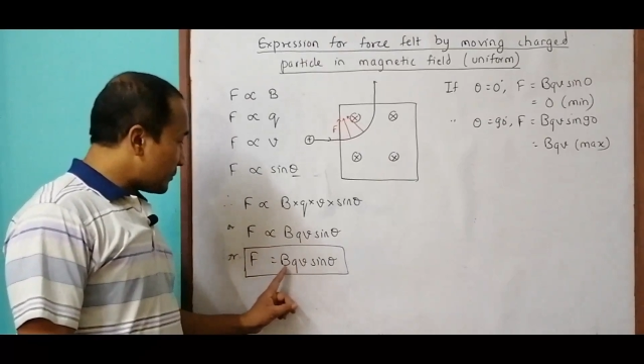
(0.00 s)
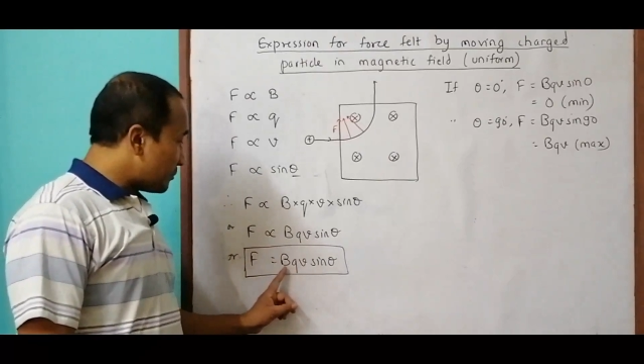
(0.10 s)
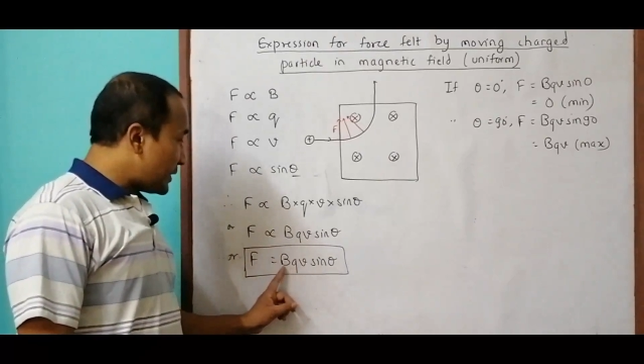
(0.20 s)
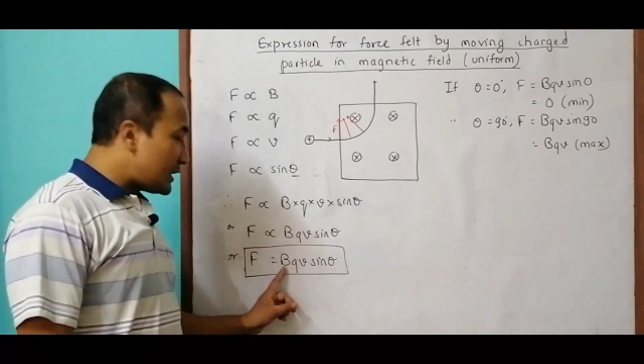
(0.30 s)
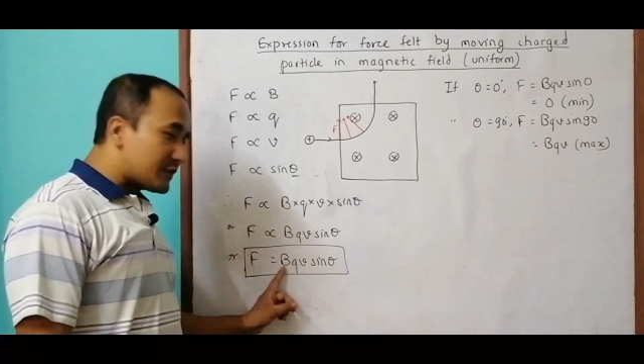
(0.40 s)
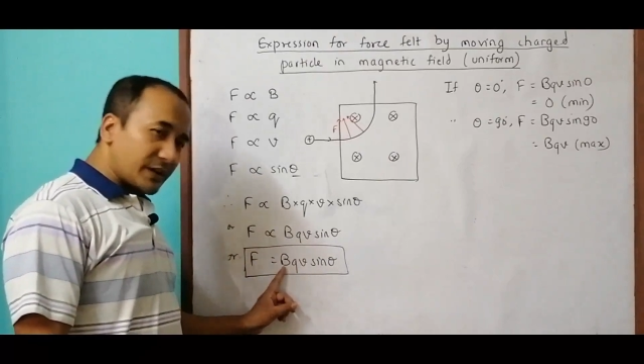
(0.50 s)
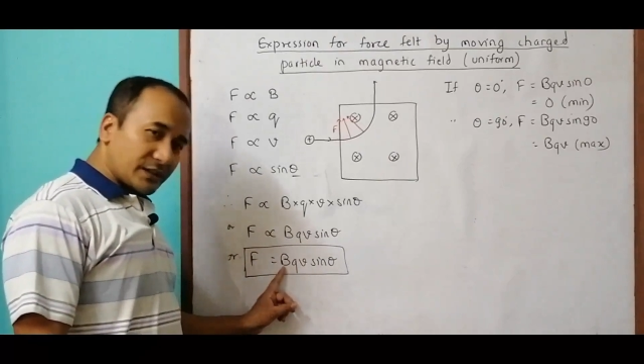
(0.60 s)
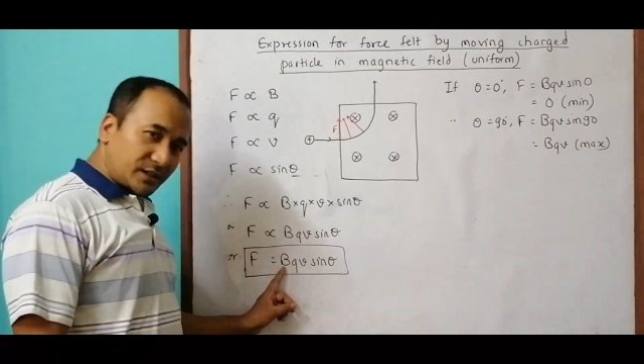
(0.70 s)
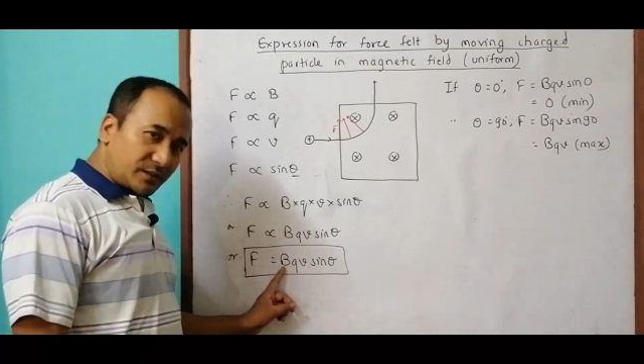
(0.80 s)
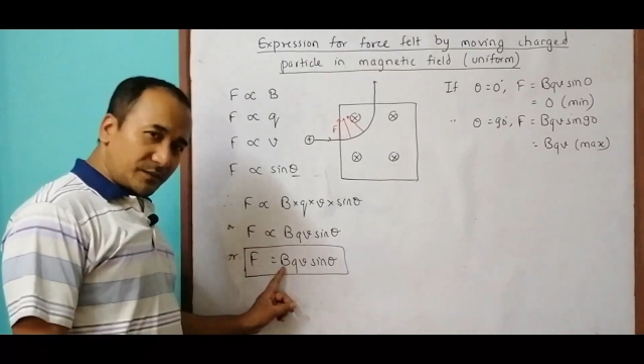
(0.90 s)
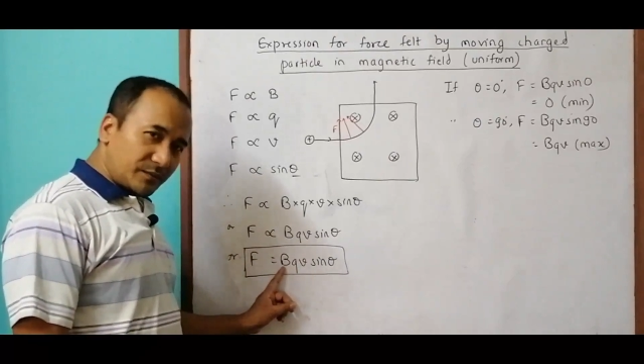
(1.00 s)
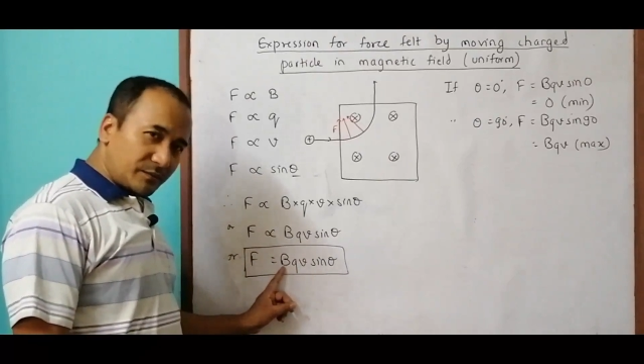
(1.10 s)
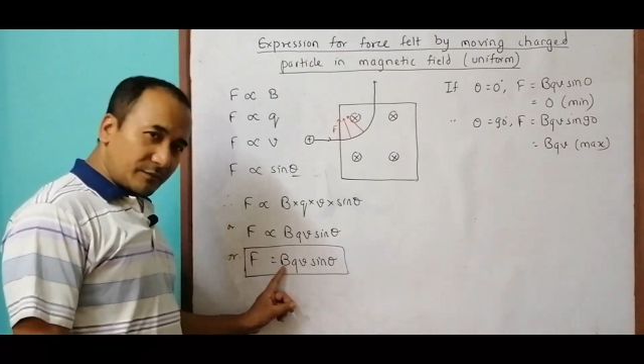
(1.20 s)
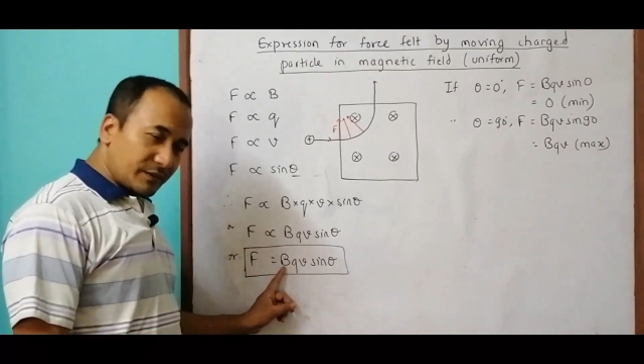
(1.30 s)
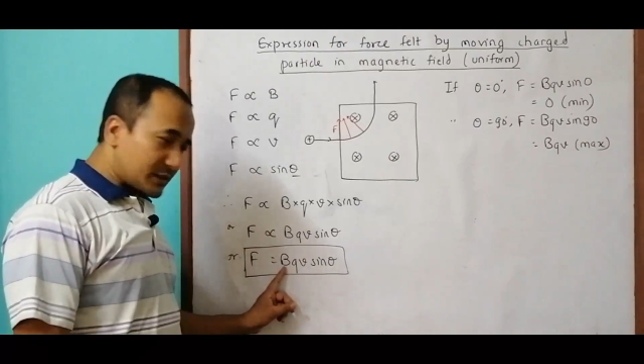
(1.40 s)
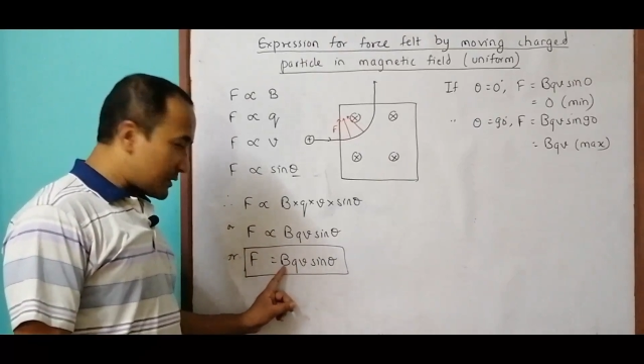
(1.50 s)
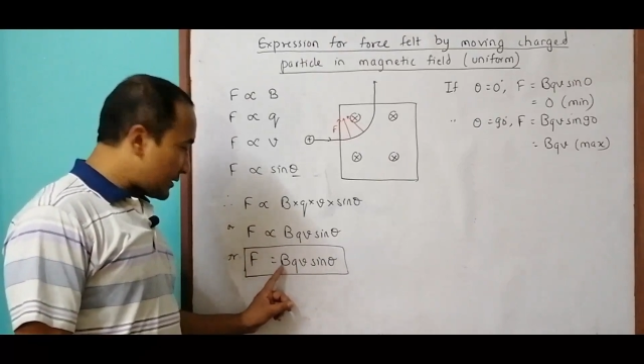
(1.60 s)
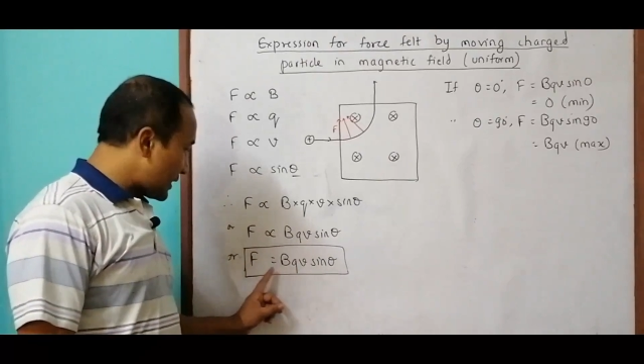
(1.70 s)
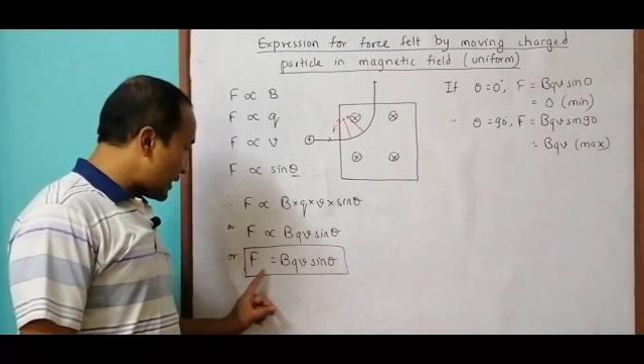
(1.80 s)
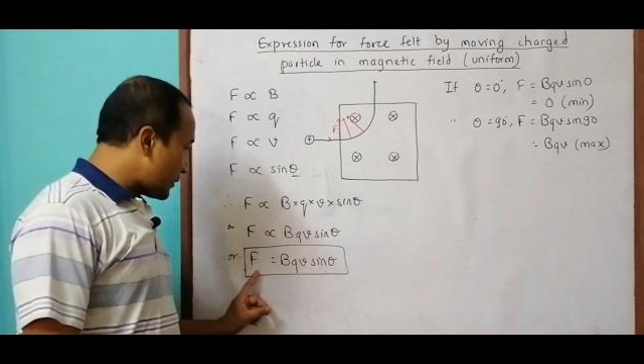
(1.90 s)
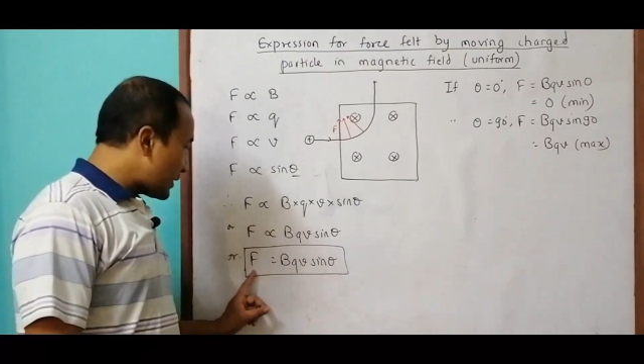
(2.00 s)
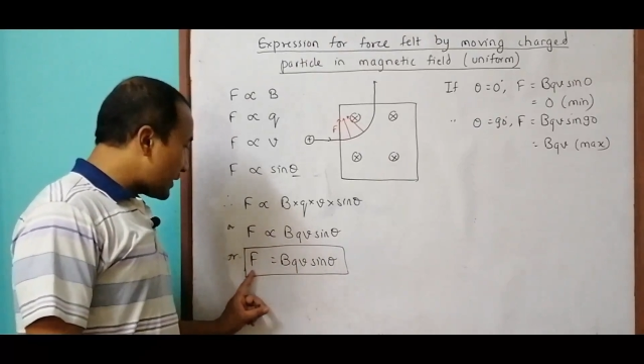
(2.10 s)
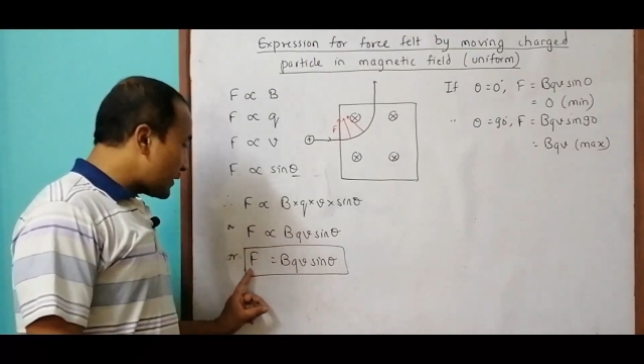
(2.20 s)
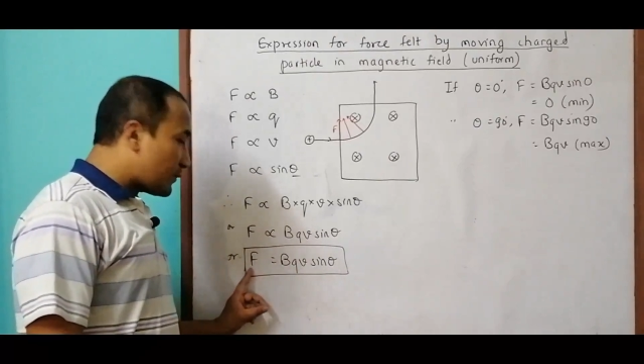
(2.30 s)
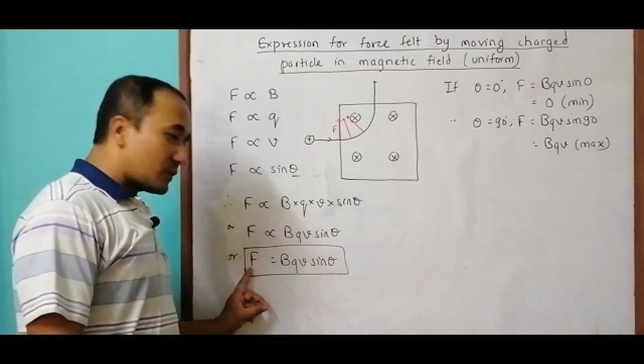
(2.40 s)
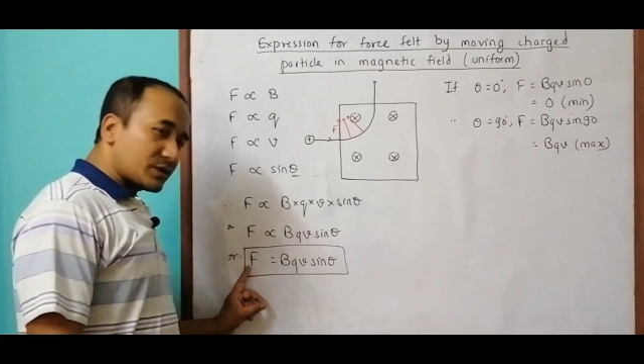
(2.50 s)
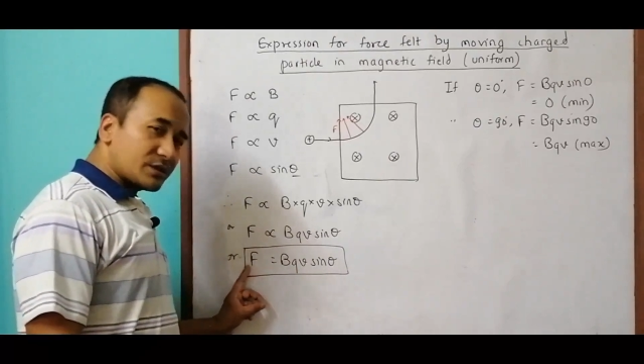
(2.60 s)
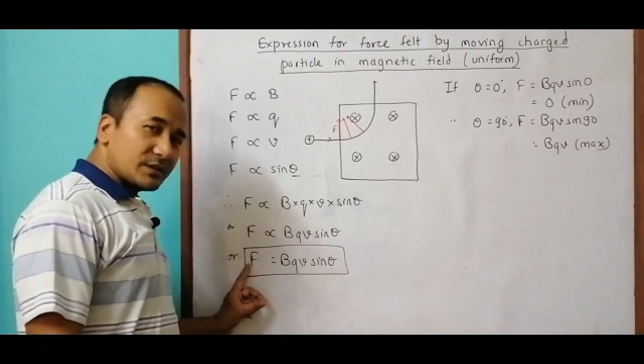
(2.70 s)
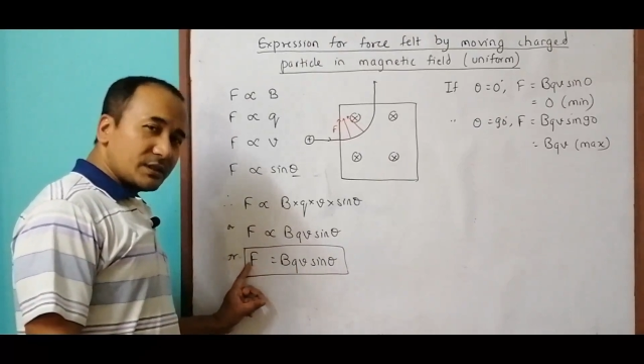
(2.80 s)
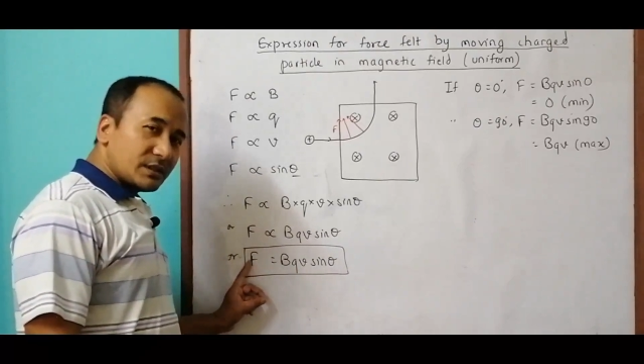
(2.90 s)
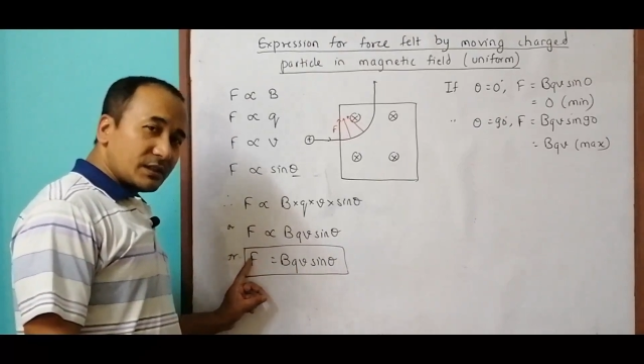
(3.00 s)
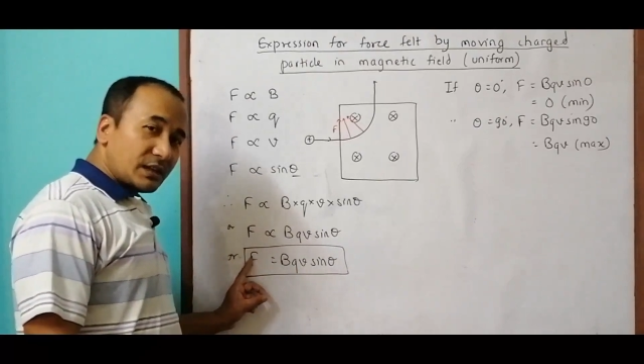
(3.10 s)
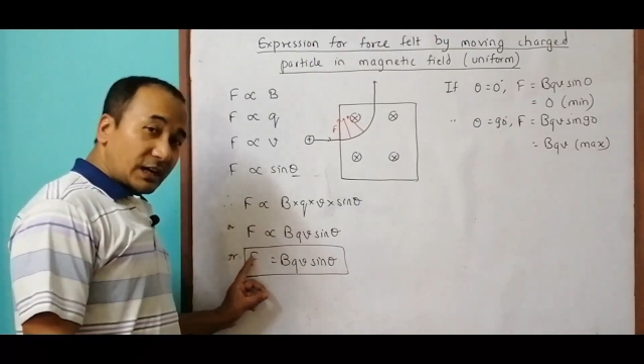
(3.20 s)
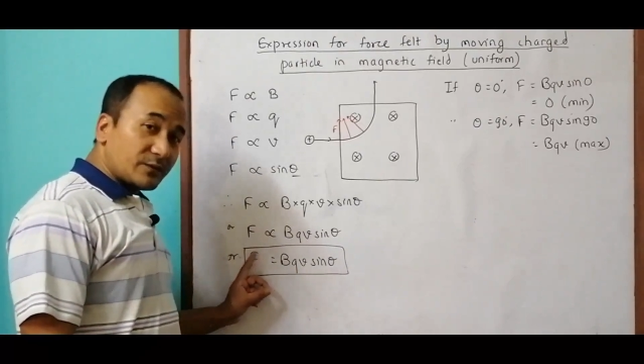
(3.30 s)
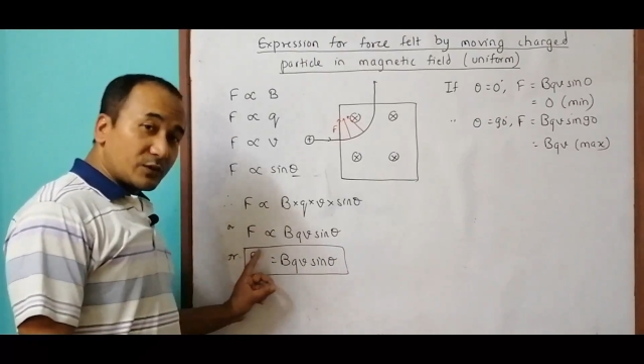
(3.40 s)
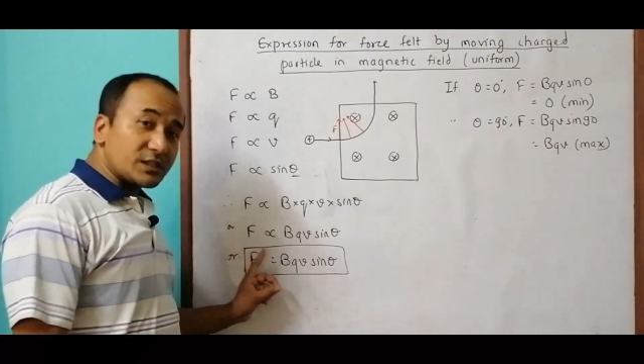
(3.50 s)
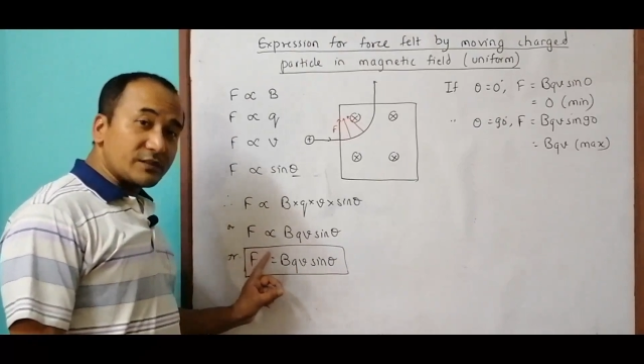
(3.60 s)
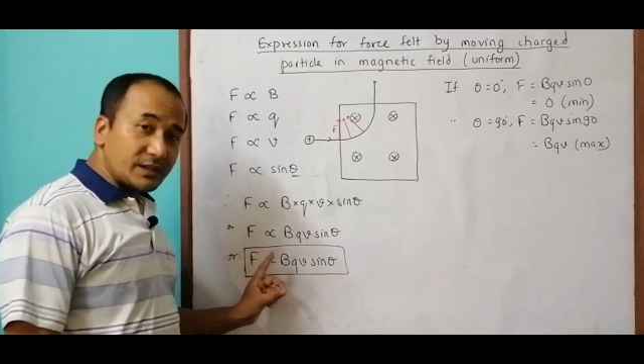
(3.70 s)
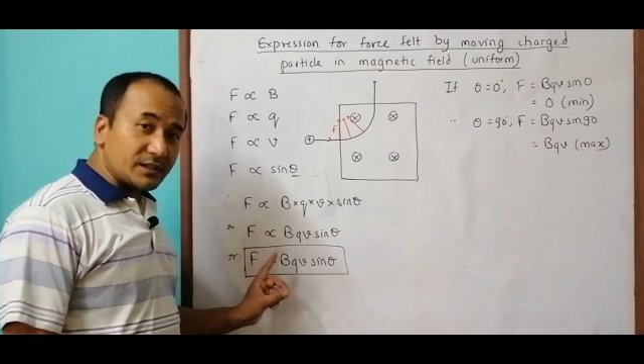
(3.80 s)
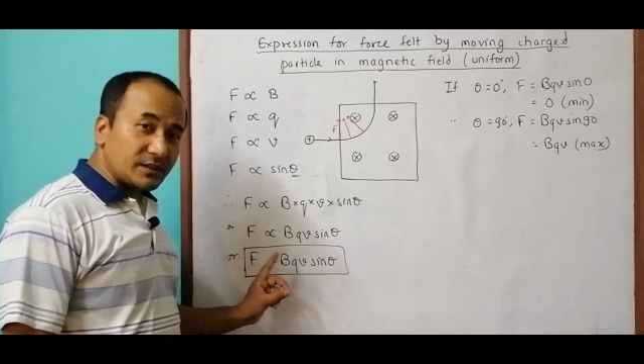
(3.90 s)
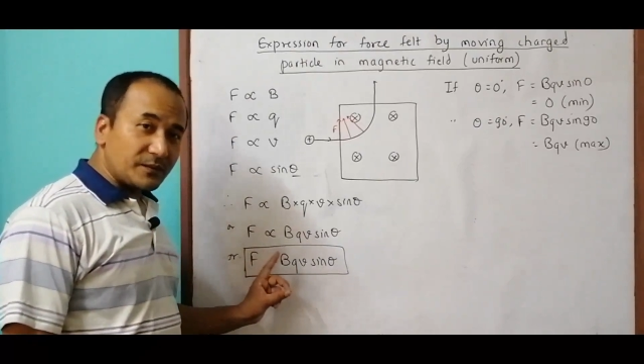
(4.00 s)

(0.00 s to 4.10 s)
B is vector, and we are getting force, and force is vector.